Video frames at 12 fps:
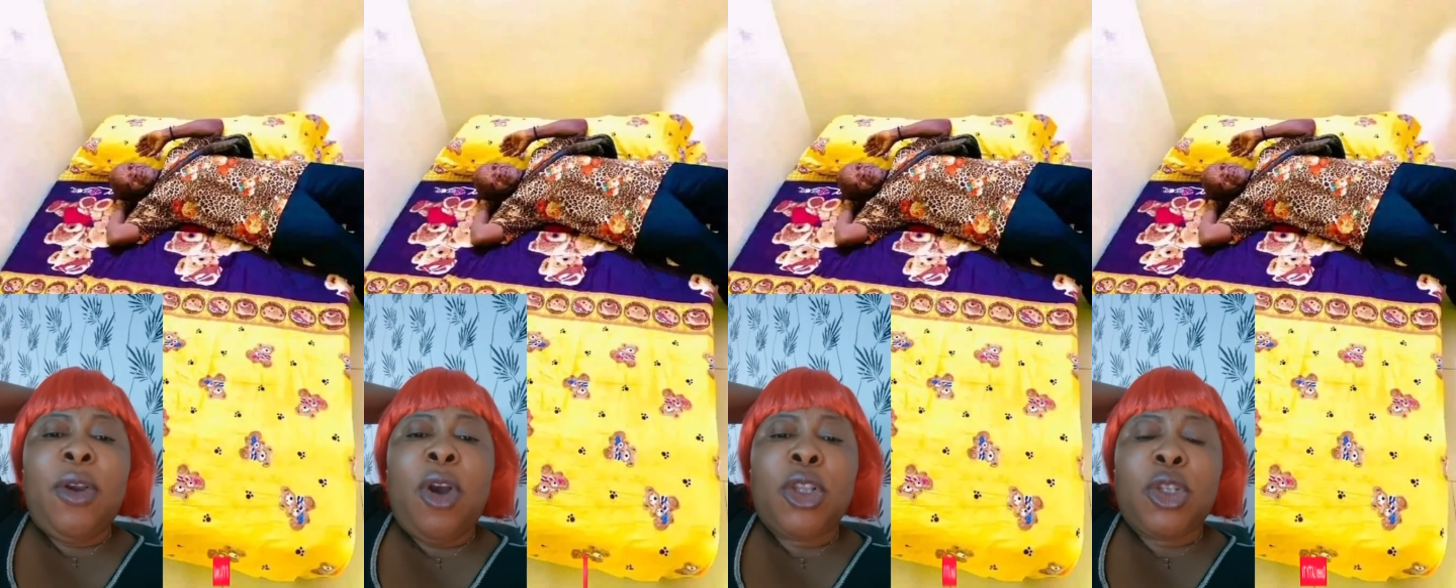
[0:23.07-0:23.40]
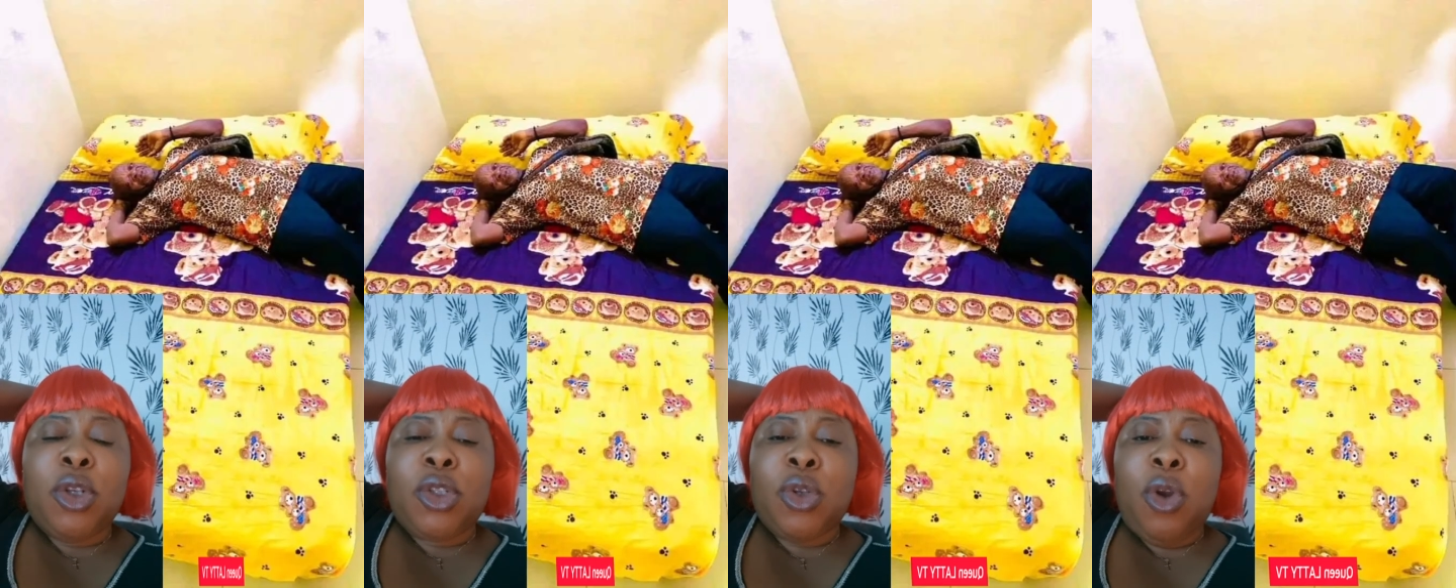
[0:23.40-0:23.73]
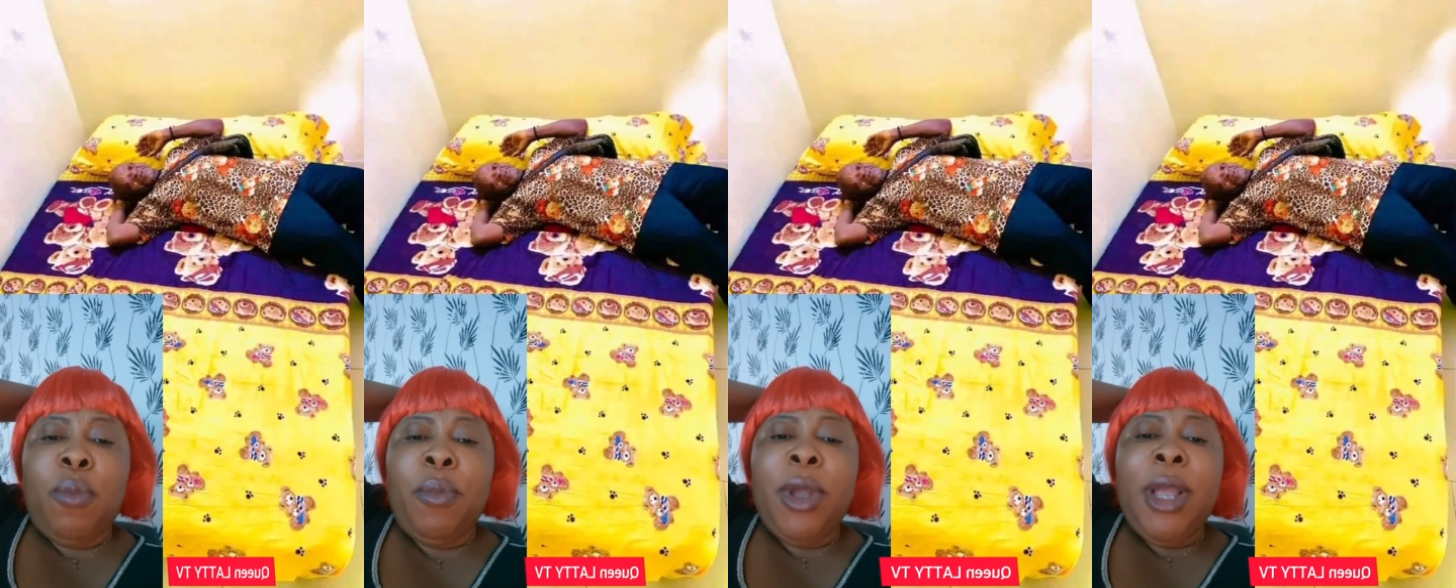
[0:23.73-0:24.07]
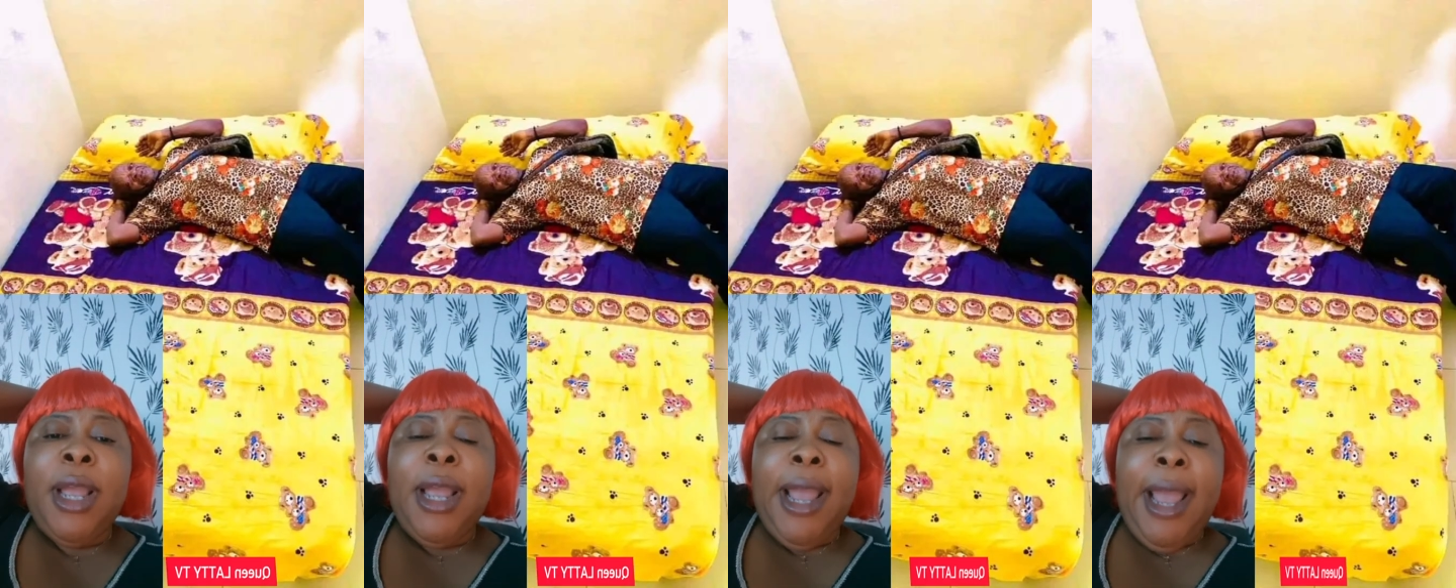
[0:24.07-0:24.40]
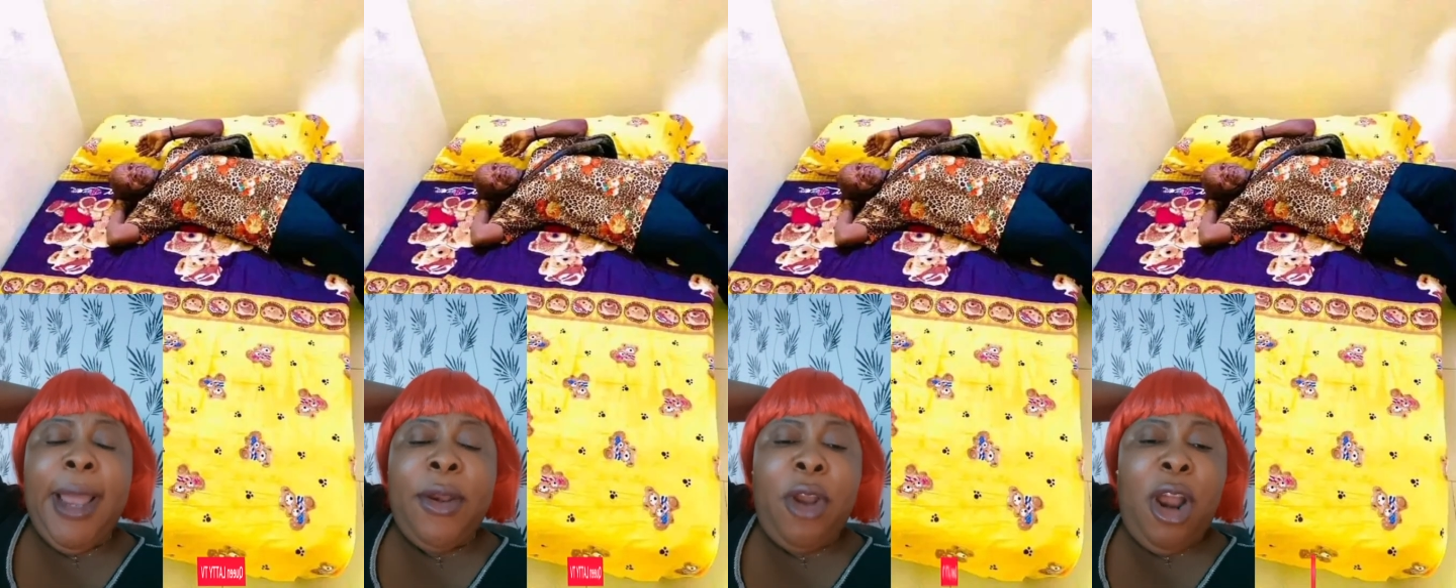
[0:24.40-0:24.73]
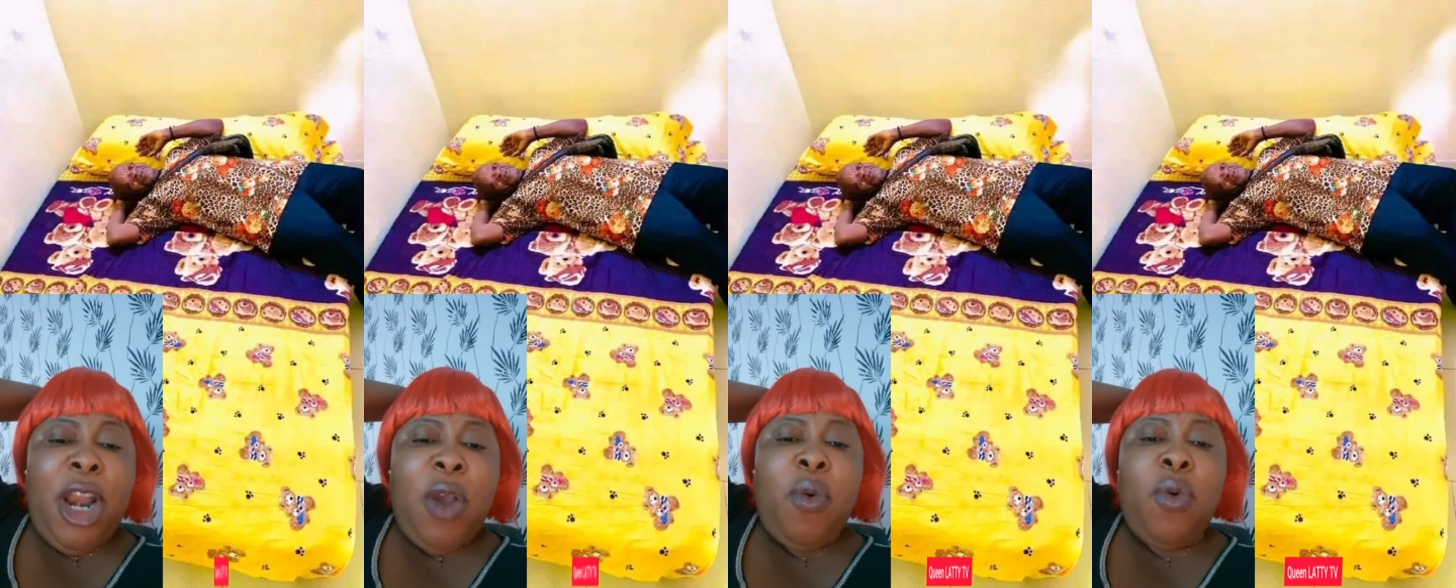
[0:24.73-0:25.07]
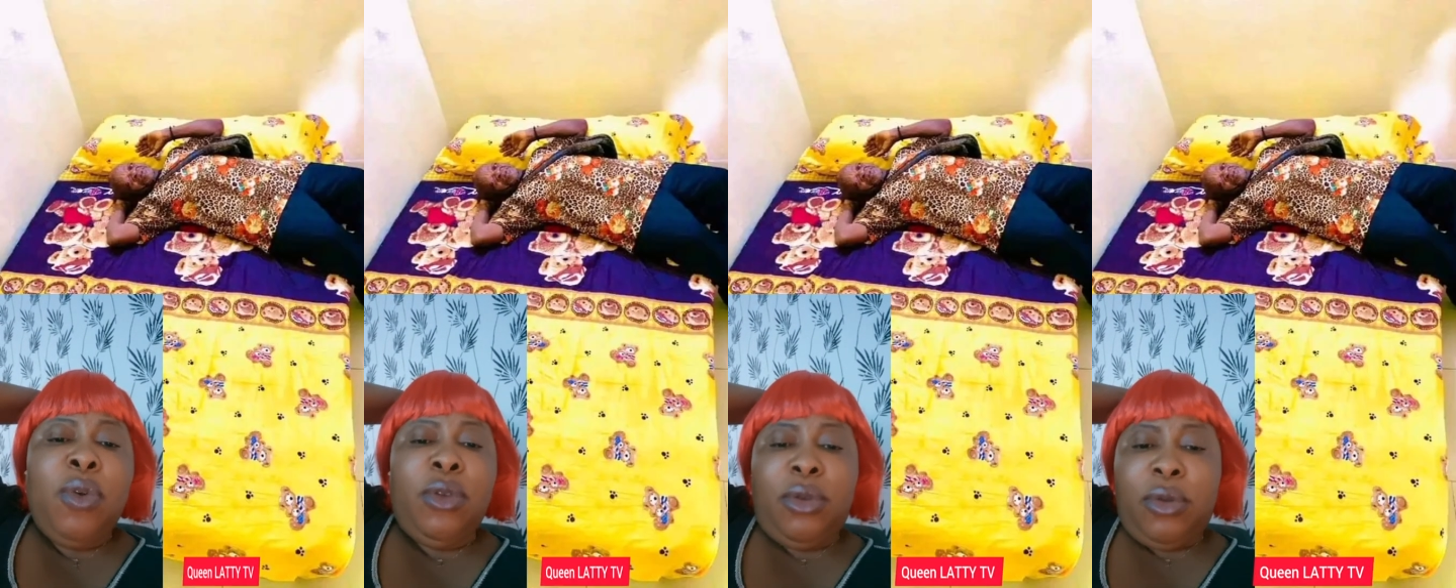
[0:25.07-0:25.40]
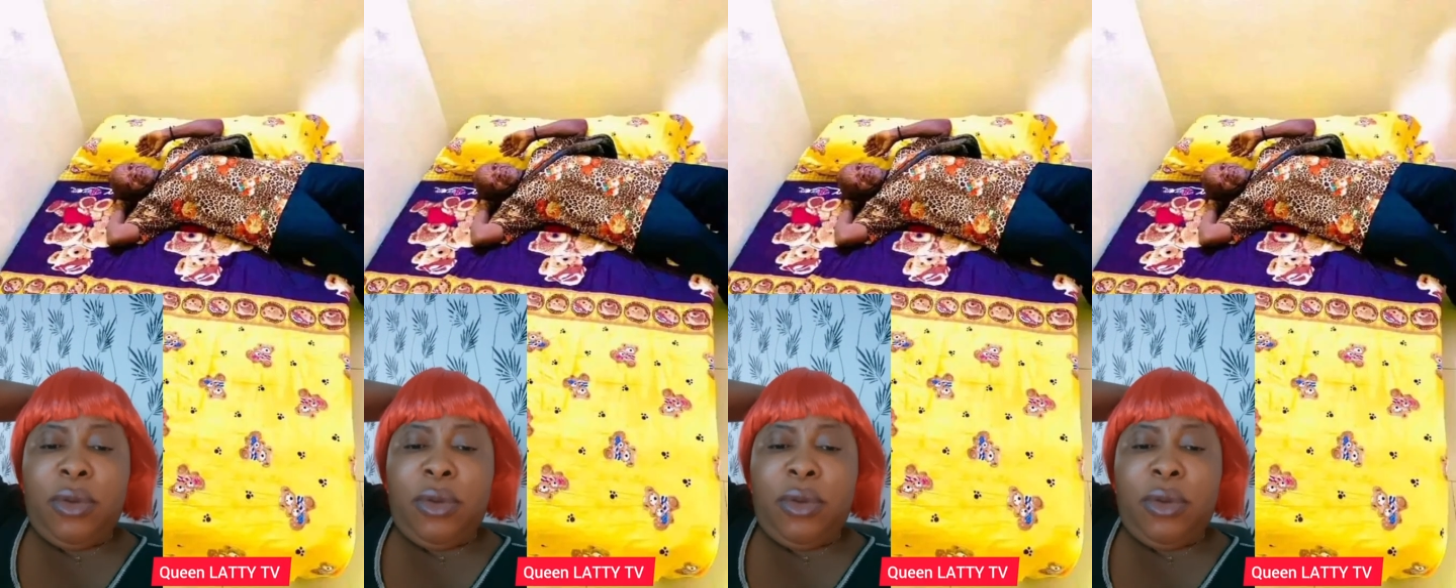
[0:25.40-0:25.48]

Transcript: go to some Nollywood.